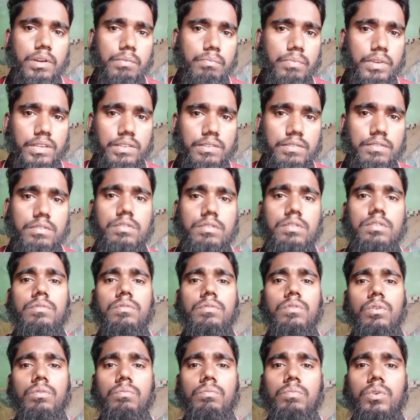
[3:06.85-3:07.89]
based
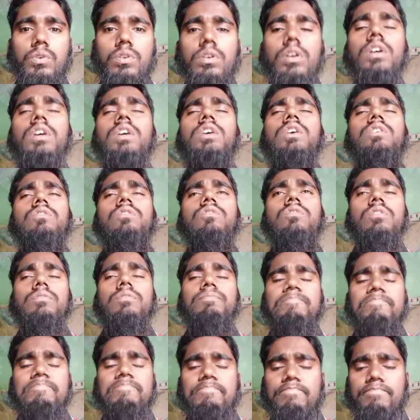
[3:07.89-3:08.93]
notebook.
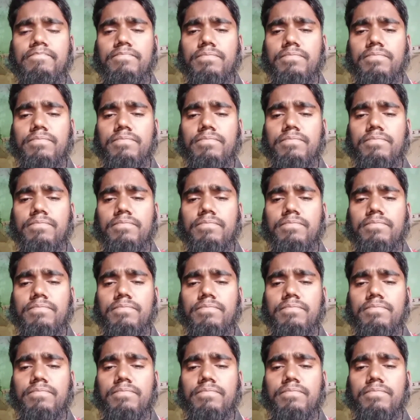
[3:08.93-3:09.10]
So